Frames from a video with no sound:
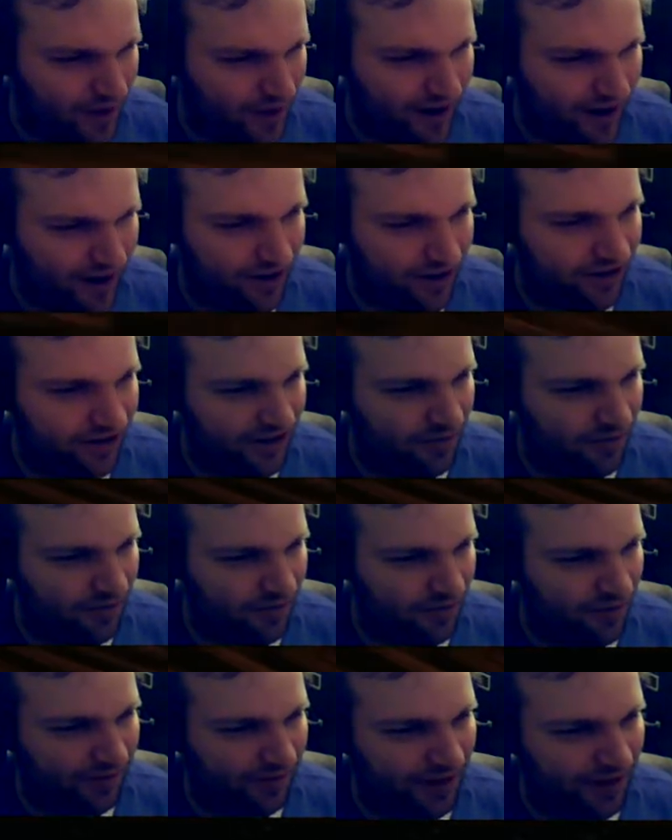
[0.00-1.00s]
You see you me? right
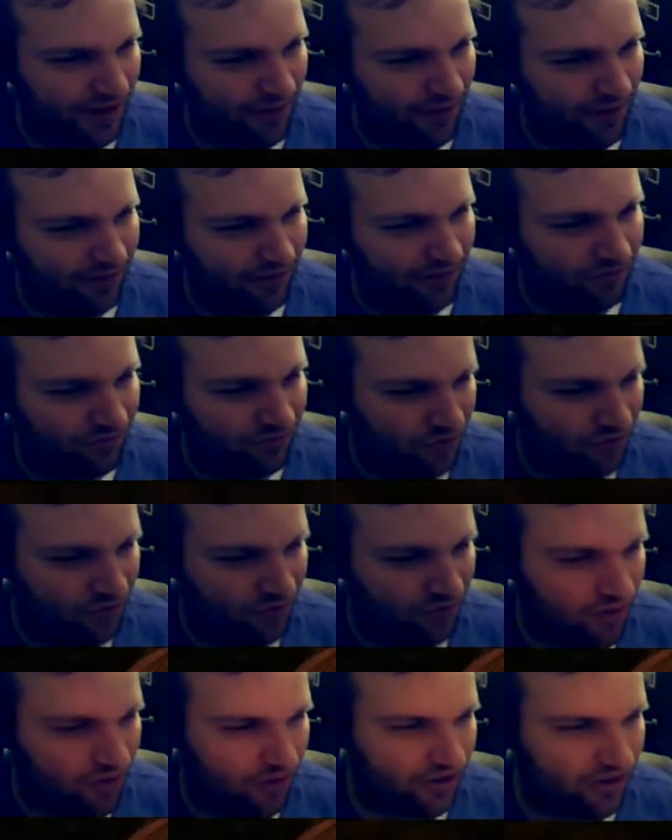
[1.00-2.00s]
beside not Whoa, I
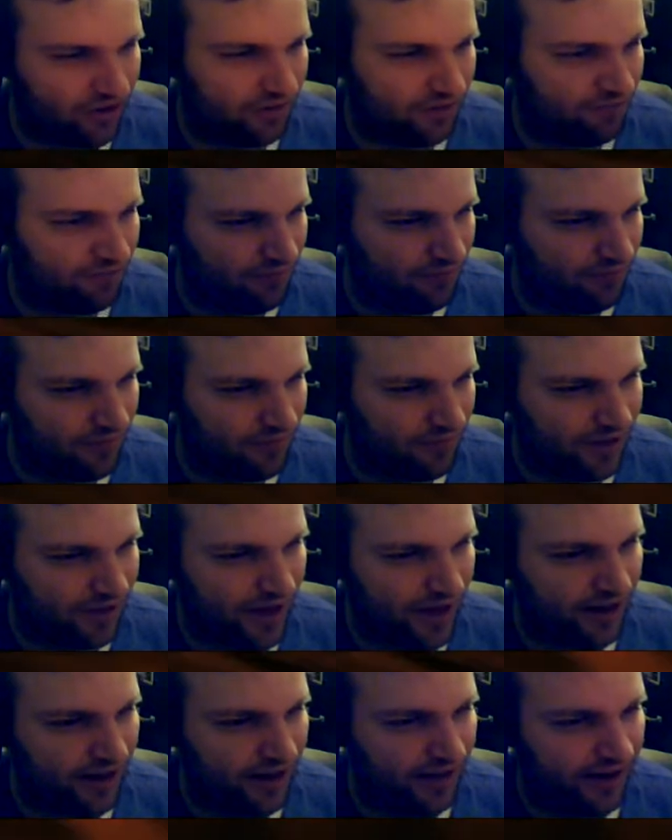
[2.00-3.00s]
just laggity
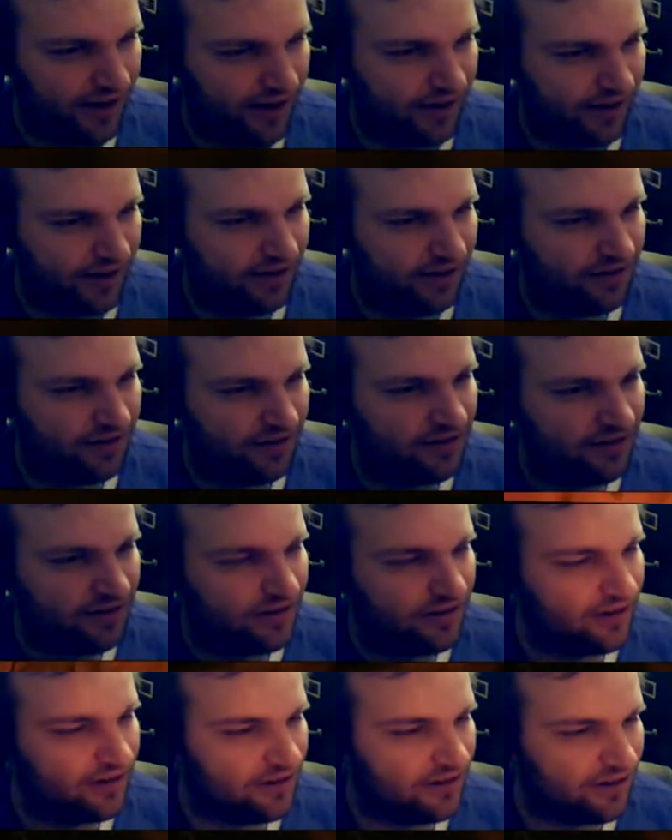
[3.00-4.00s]
laggity.
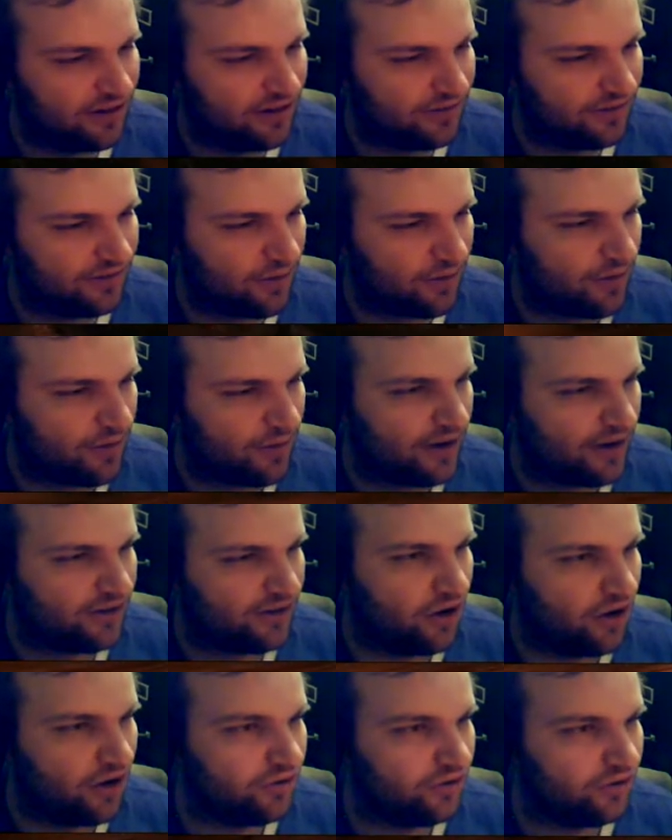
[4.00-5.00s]
rubber rubber banded ghost
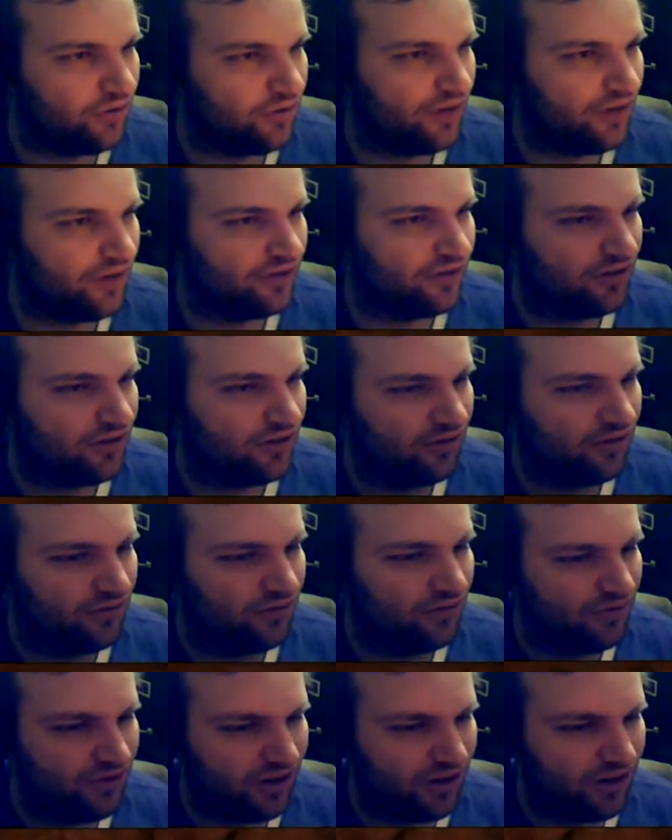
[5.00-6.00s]
or whatever it's called. You
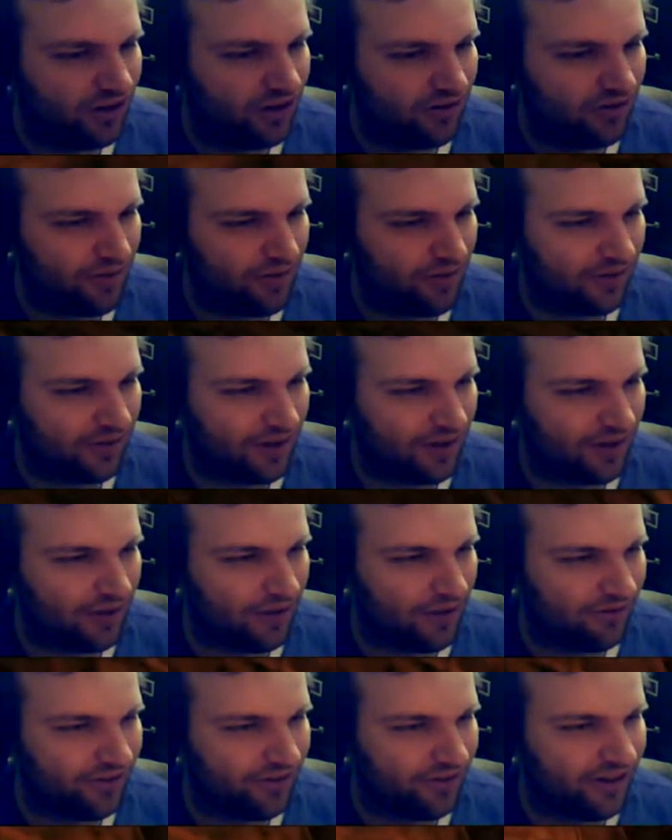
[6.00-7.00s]
saw you right beside me. I don't
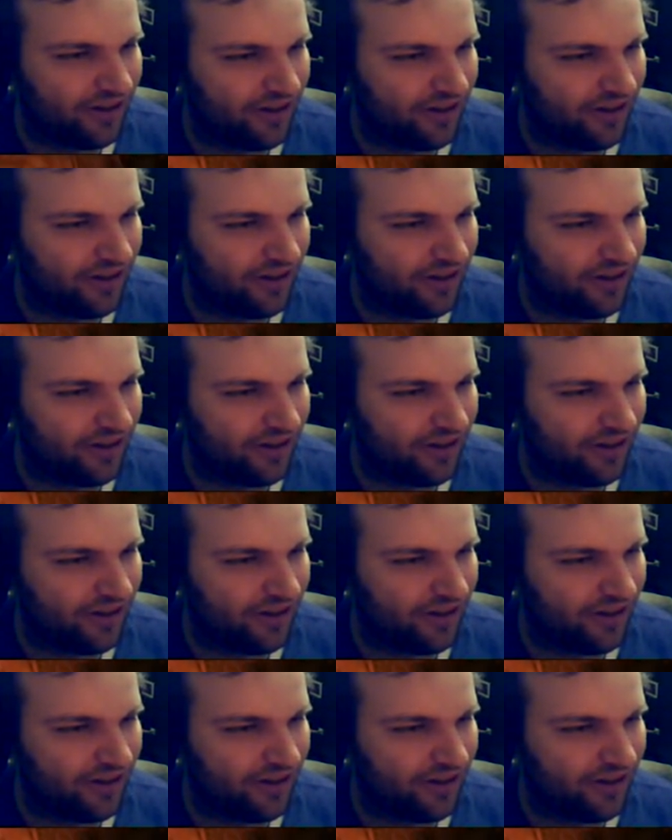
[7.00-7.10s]
see you.